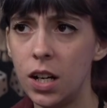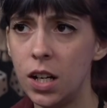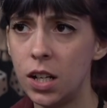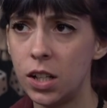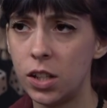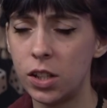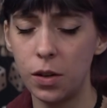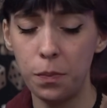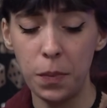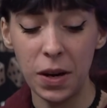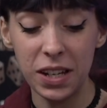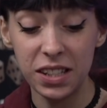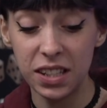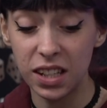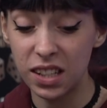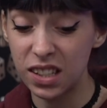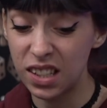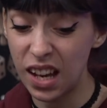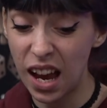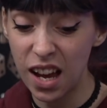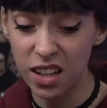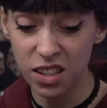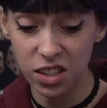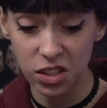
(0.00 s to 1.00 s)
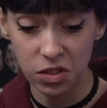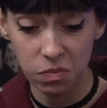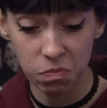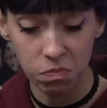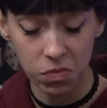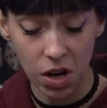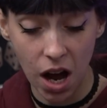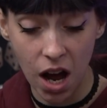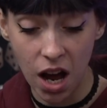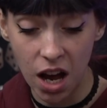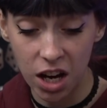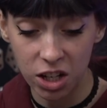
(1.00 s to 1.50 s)
So basic stats,
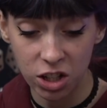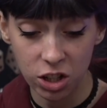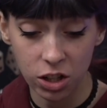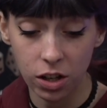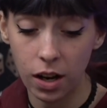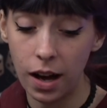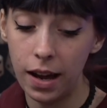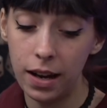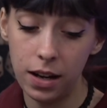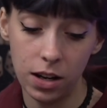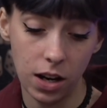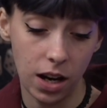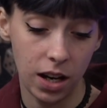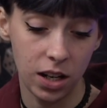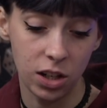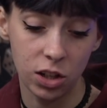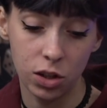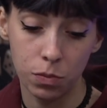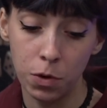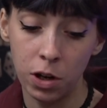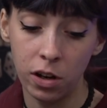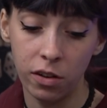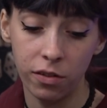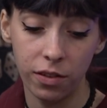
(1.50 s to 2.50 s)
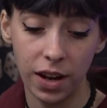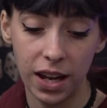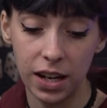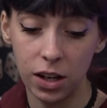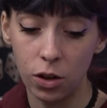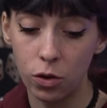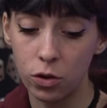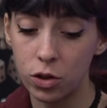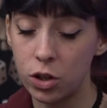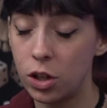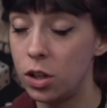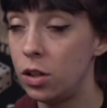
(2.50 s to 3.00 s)
she's got 8-inch move,
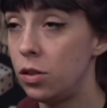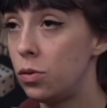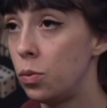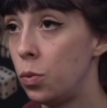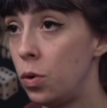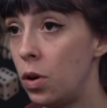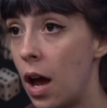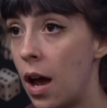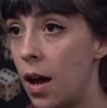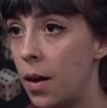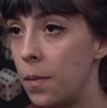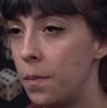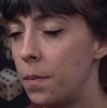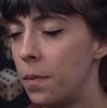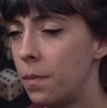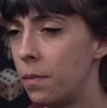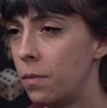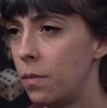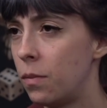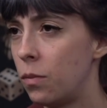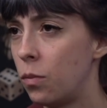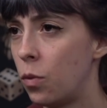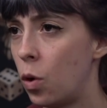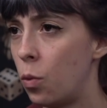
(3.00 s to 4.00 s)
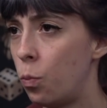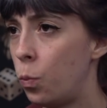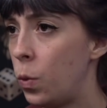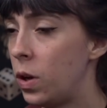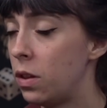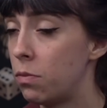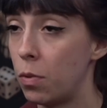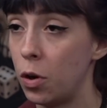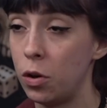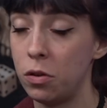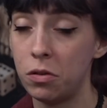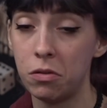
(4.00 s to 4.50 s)
hitting on 2s
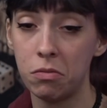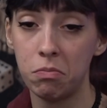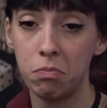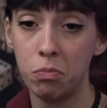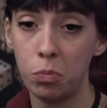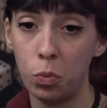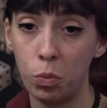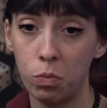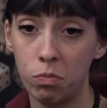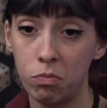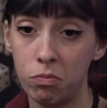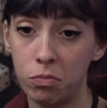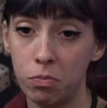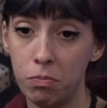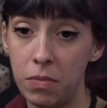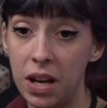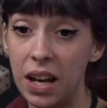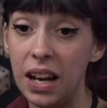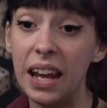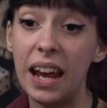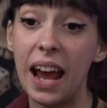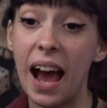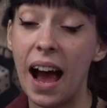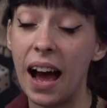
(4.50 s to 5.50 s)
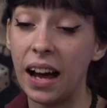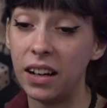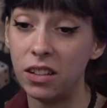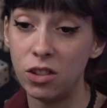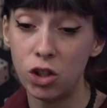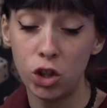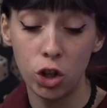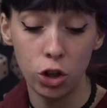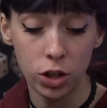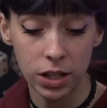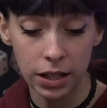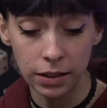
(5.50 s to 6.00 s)
with both melee
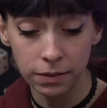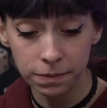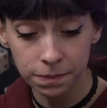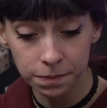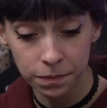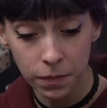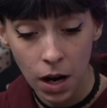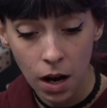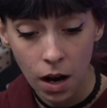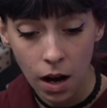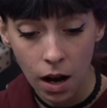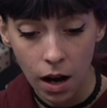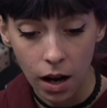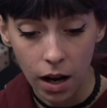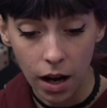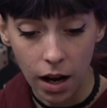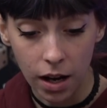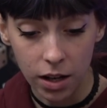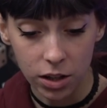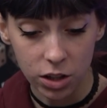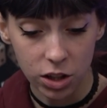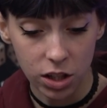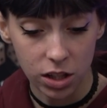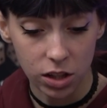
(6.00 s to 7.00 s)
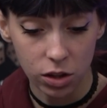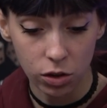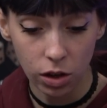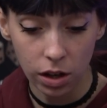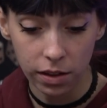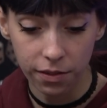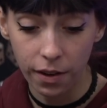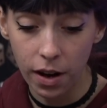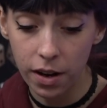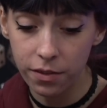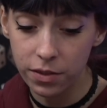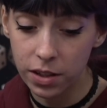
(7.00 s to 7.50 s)
and shooting. She's
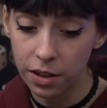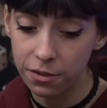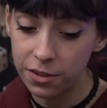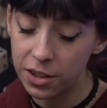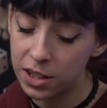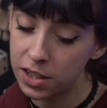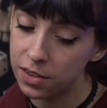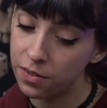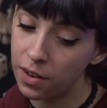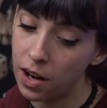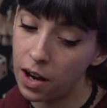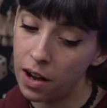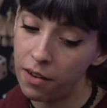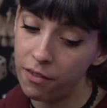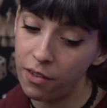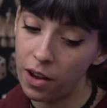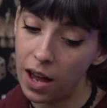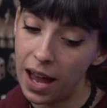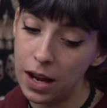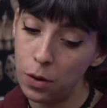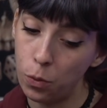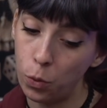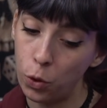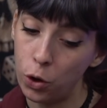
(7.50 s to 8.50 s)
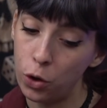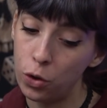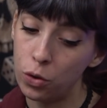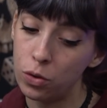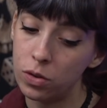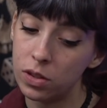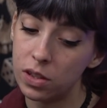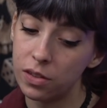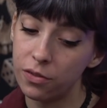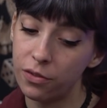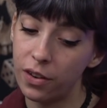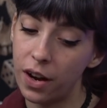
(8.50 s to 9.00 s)
strength 5, toughness 5, 8
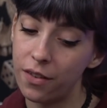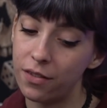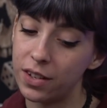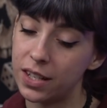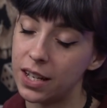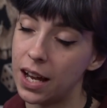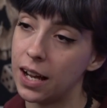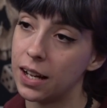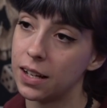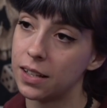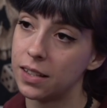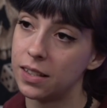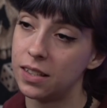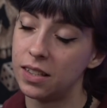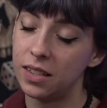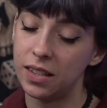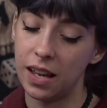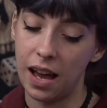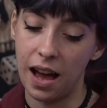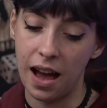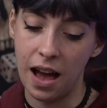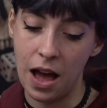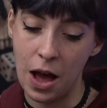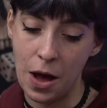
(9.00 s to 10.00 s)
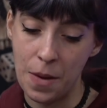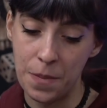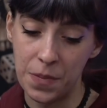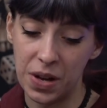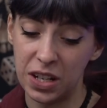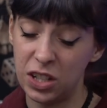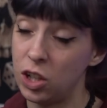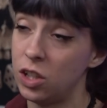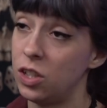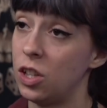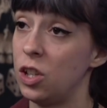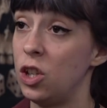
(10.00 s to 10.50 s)
wounds, 5 attacks,
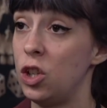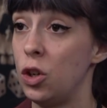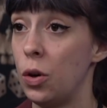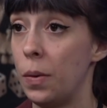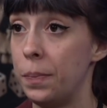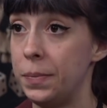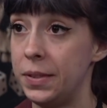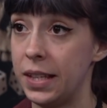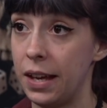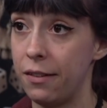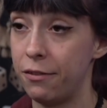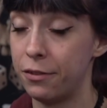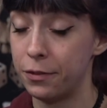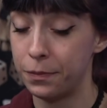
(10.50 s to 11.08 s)
and she's at 2 opposite.